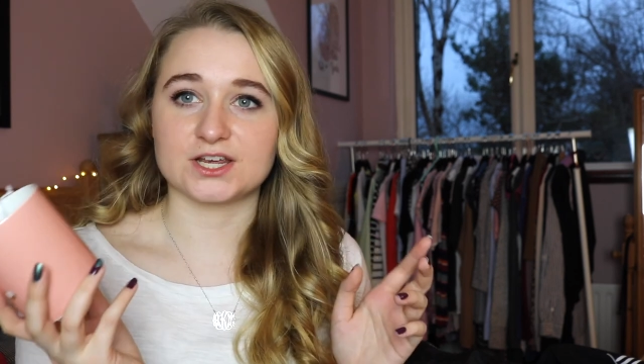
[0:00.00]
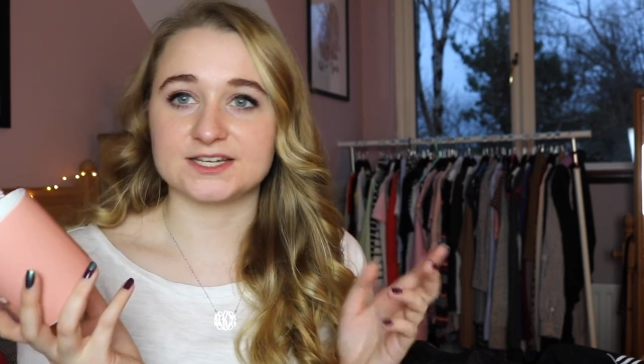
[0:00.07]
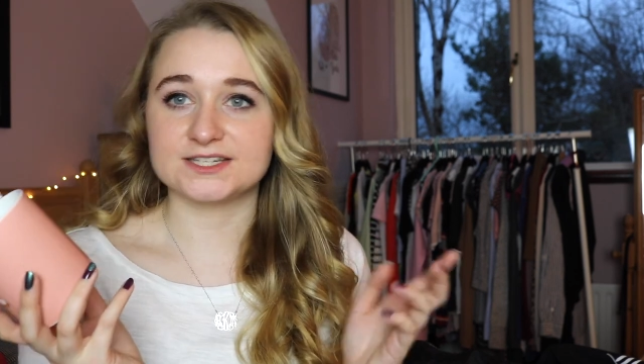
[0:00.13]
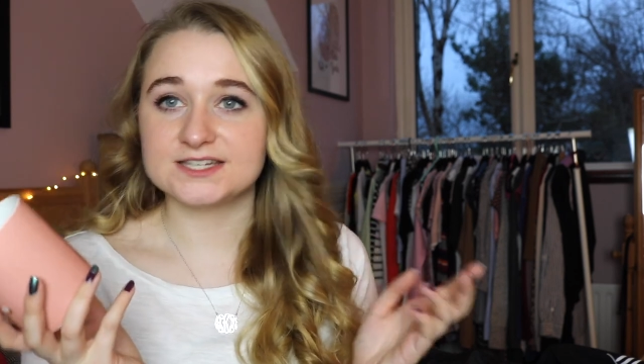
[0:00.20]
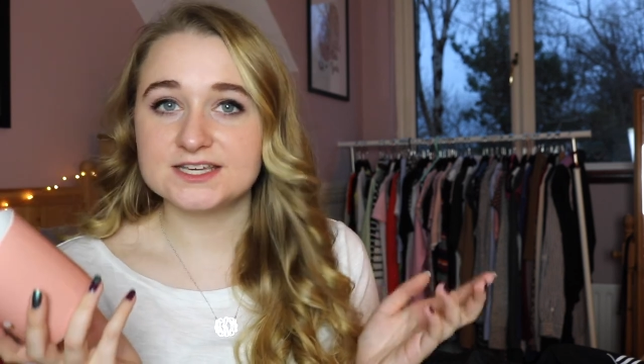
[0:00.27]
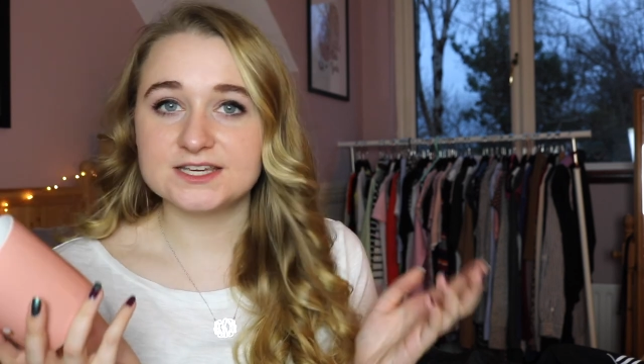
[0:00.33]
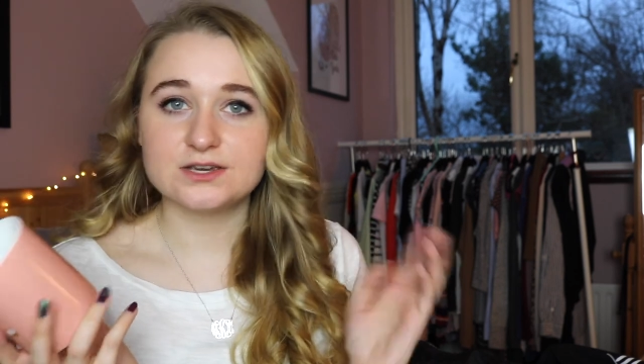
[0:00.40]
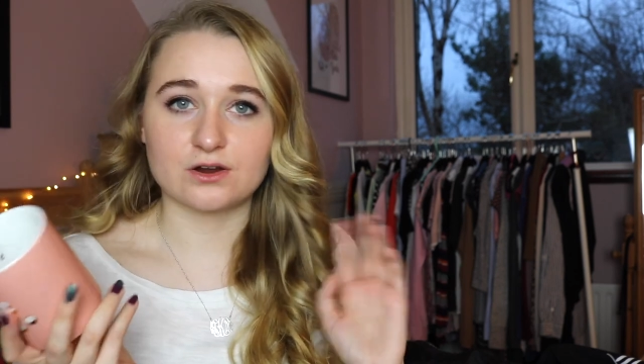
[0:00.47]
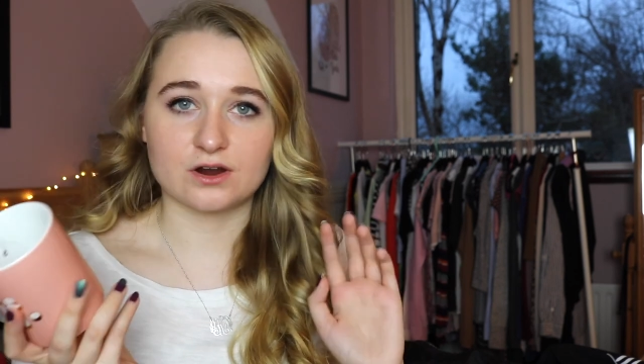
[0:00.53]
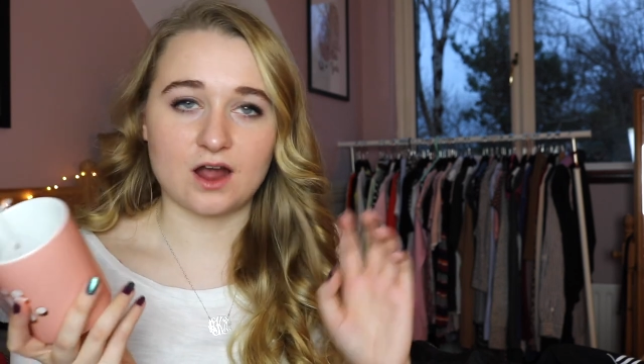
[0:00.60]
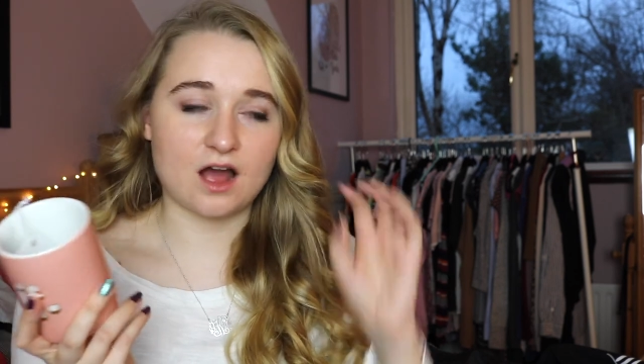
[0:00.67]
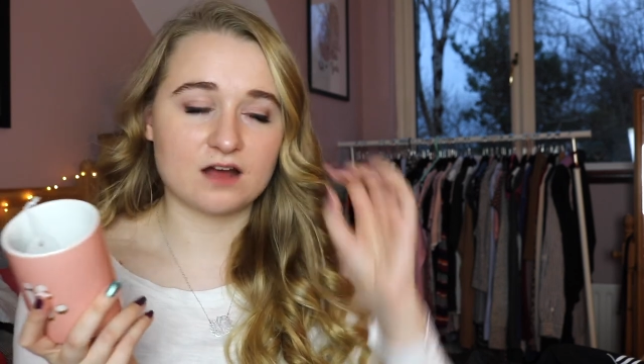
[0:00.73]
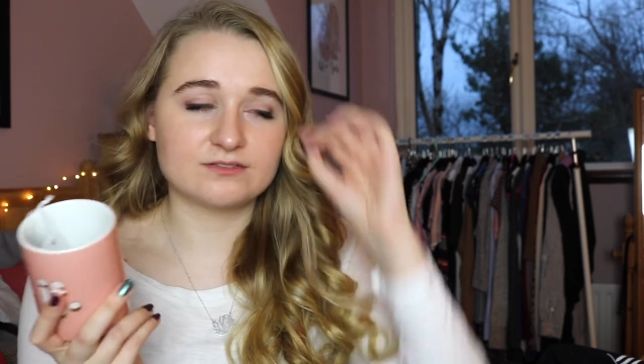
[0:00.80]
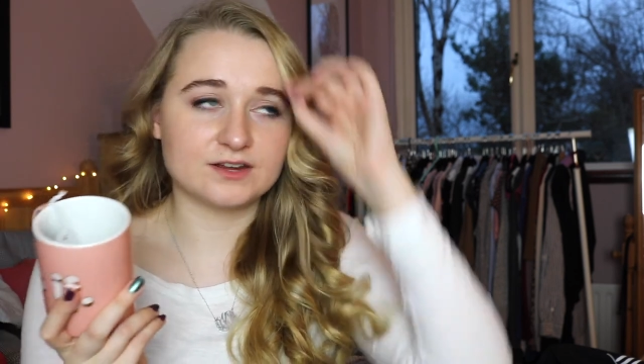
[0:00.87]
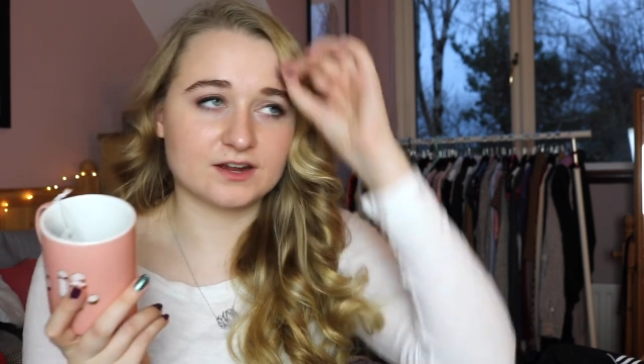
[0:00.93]
like tea or
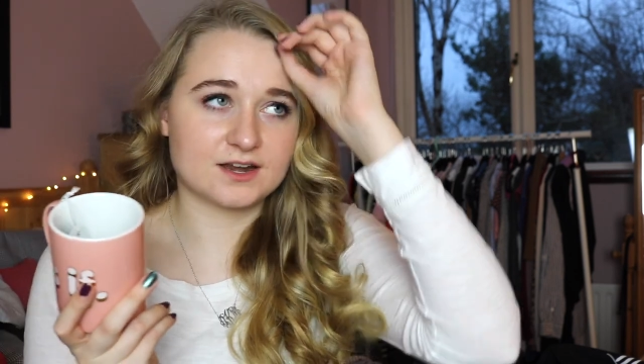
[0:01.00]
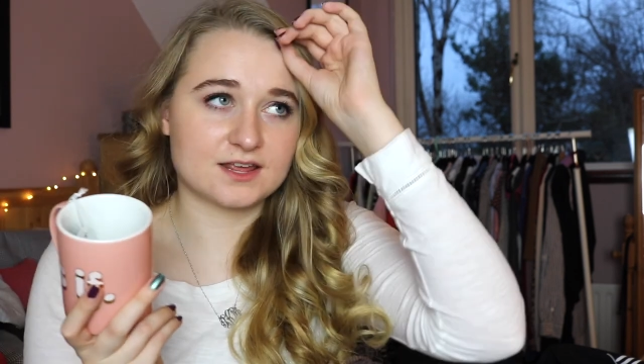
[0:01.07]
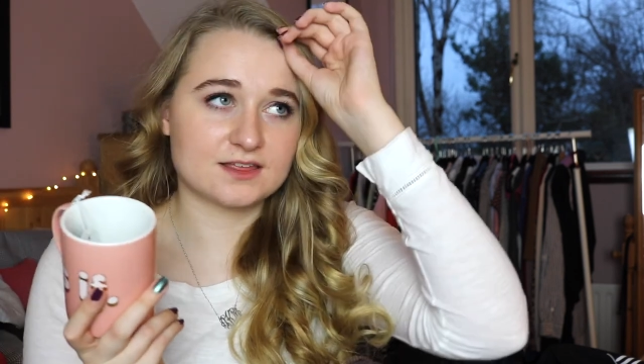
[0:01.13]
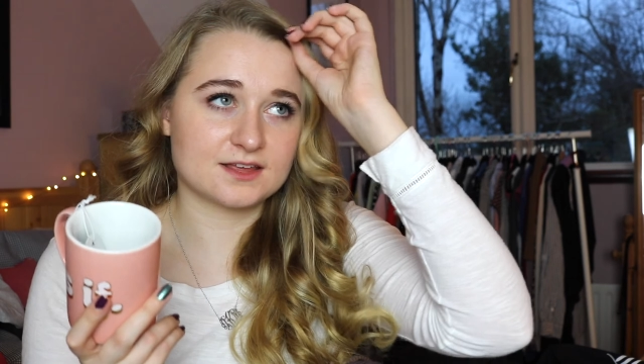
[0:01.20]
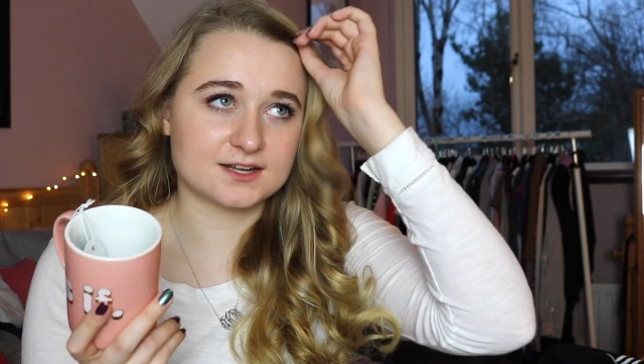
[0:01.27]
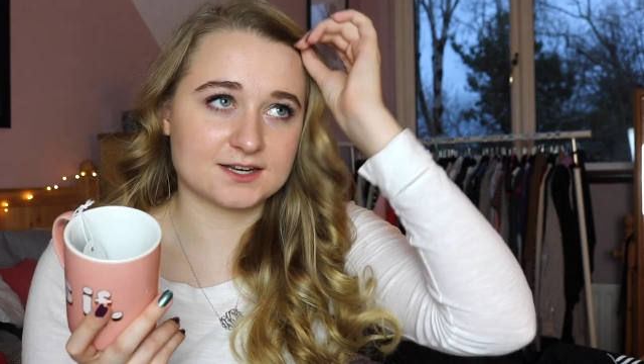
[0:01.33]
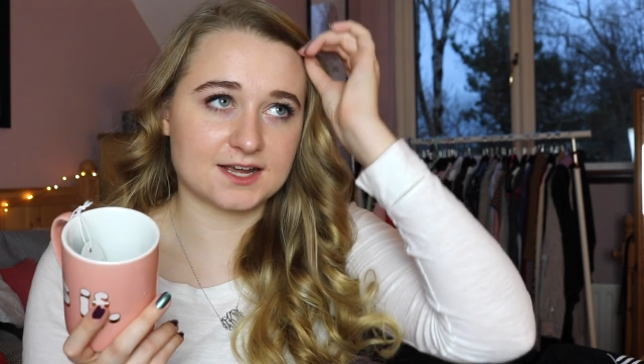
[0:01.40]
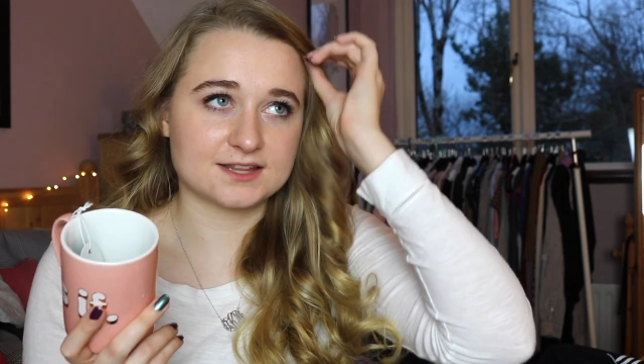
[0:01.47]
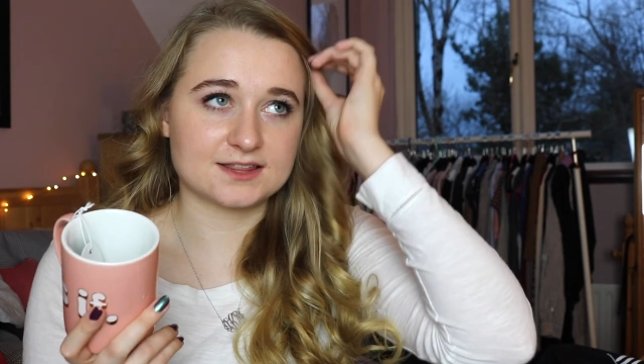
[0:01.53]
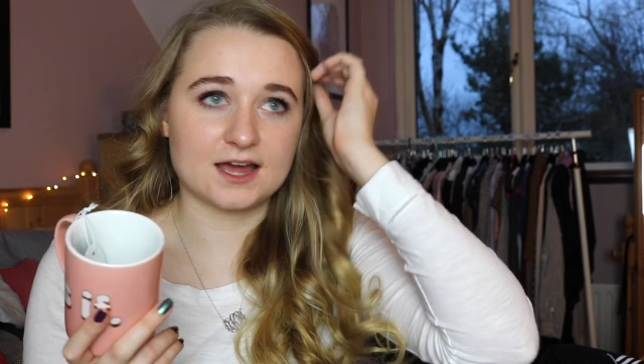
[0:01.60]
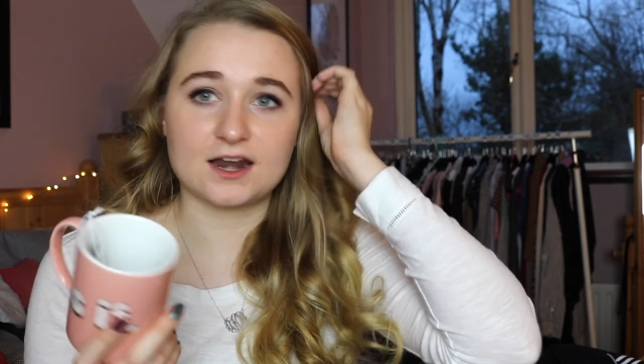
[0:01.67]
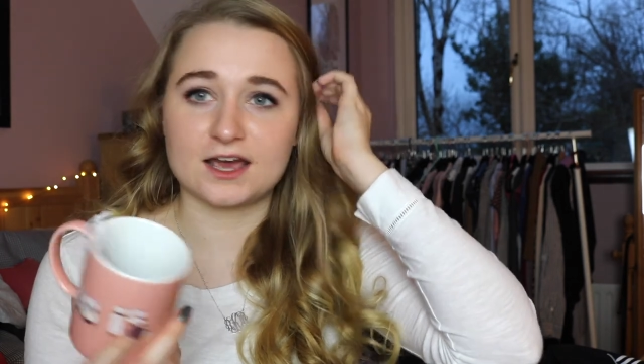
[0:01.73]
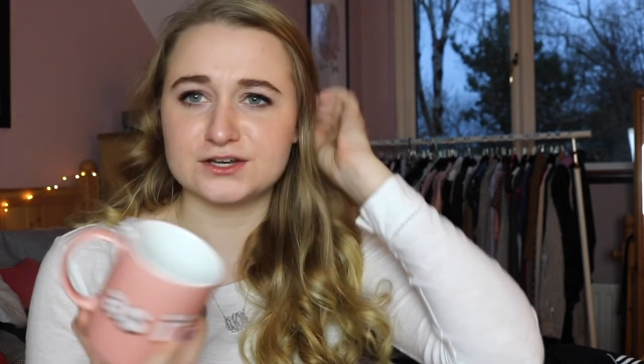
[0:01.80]
coffee or anything like that.